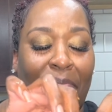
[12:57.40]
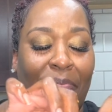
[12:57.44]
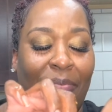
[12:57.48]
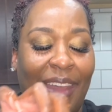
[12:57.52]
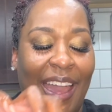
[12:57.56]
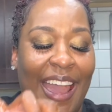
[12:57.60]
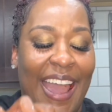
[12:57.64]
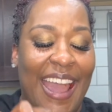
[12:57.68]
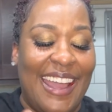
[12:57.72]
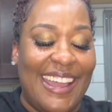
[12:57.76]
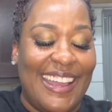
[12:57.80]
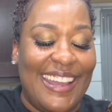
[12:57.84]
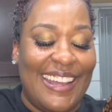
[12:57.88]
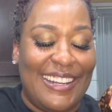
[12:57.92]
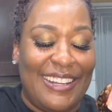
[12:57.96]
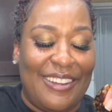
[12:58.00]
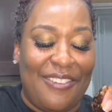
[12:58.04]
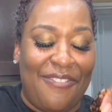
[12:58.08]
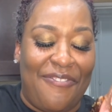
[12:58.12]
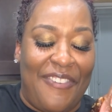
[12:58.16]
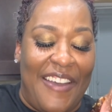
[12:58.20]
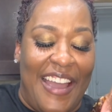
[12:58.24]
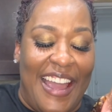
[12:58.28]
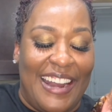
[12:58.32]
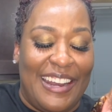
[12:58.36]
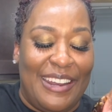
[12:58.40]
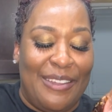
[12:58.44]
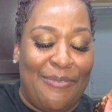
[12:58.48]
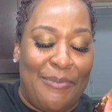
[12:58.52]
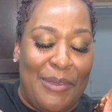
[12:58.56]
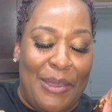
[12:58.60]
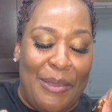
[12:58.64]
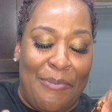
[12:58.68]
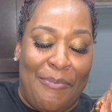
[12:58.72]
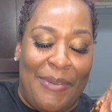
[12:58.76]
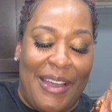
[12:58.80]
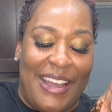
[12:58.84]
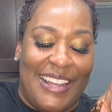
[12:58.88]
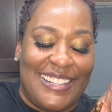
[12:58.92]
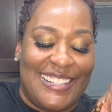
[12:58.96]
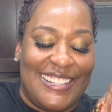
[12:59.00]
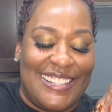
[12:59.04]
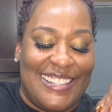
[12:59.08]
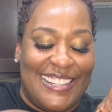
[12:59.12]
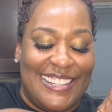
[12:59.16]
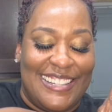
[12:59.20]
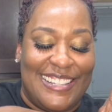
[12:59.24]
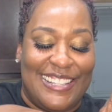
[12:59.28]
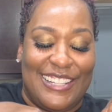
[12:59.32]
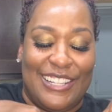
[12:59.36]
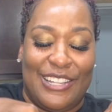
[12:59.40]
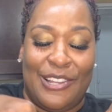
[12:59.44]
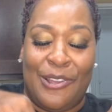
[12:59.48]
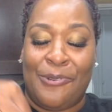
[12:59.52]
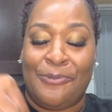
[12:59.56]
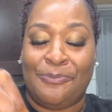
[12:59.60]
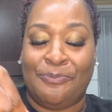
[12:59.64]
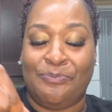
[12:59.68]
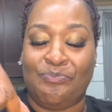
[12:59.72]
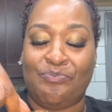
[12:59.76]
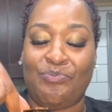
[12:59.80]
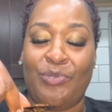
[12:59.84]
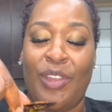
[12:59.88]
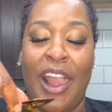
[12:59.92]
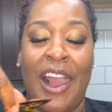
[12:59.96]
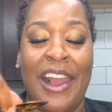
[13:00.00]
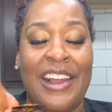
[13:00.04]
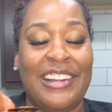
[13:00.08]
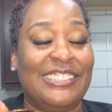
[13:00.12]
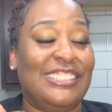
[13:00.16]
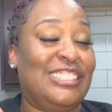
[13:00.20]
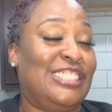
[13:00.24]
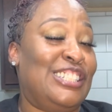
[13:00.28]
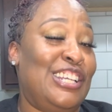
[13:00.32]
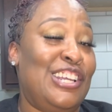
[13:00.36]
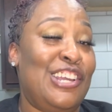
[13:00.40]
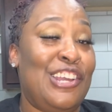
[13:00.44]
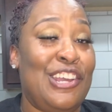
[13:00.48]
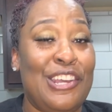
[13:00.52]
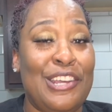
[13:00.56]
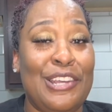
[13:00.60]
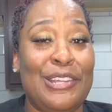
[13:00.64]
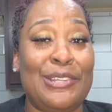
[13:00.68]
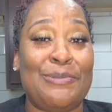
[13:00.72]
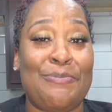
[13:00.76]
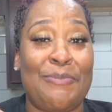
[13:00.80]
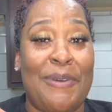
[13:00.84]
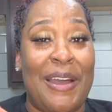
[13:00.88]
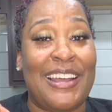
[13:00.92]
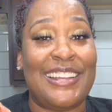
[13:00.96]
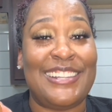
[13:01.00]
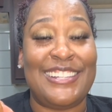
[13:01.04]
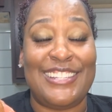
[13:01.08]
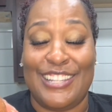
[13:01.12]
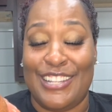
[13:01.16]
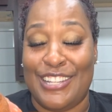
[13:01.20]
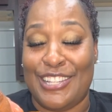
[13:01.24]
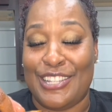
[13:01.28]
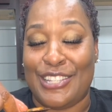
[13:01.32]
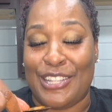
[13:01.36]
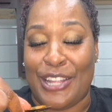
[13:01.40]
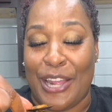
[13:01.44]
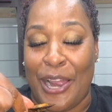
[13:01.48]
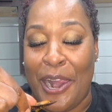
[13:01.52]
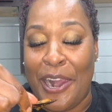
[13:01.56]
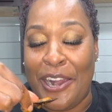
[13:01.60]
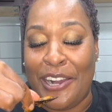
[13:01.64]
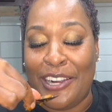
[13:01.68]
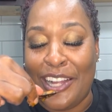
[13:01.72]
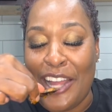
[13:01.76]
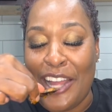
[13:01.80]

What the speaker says: I get to finally meet my sister. She is my sister.